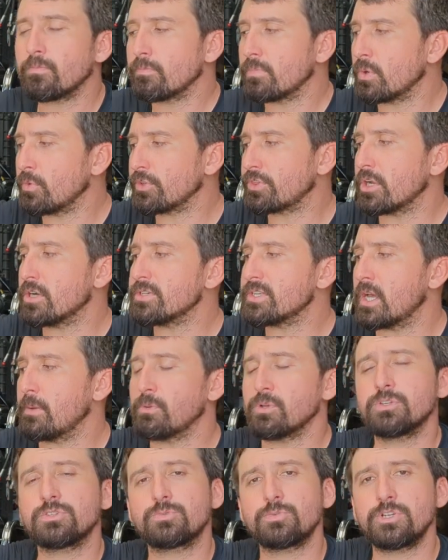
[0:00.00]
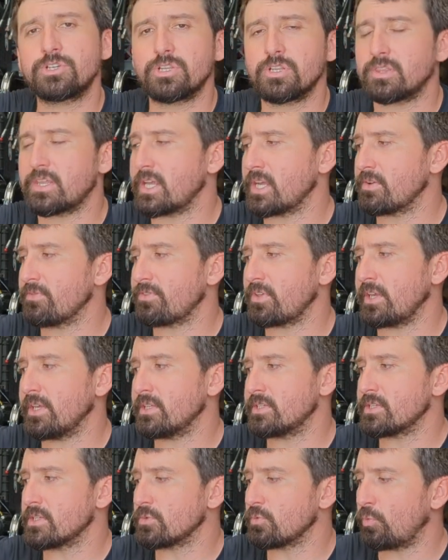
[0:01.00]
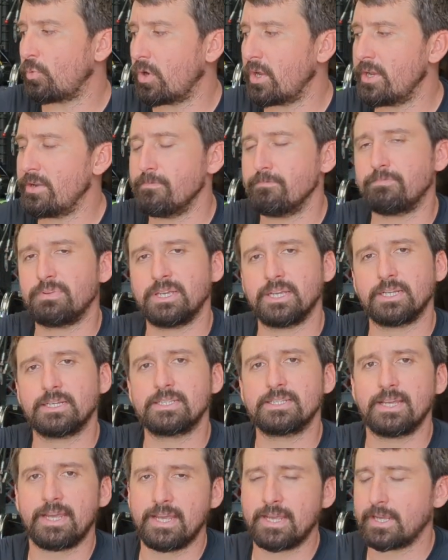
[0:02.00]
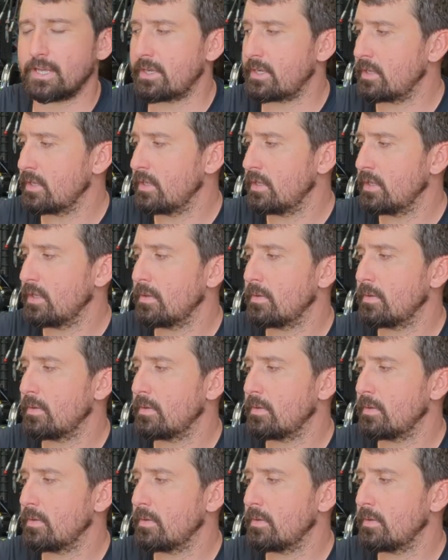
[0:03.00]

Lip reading: But with our doubles, we should think of these as one big tank